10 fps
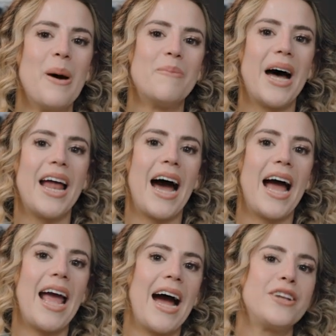But
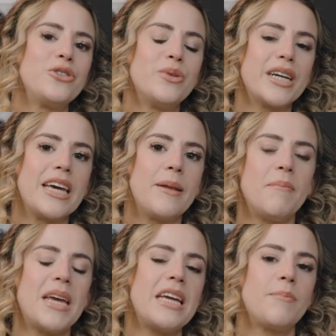I had to,
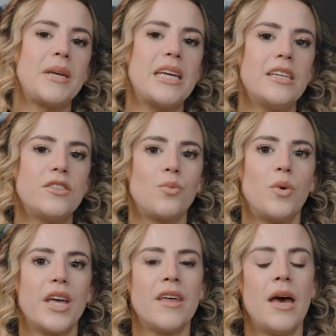again, make peace
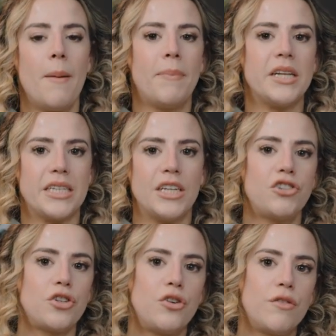with
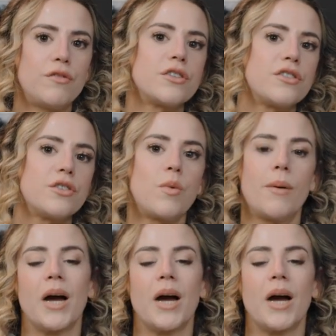potential versus what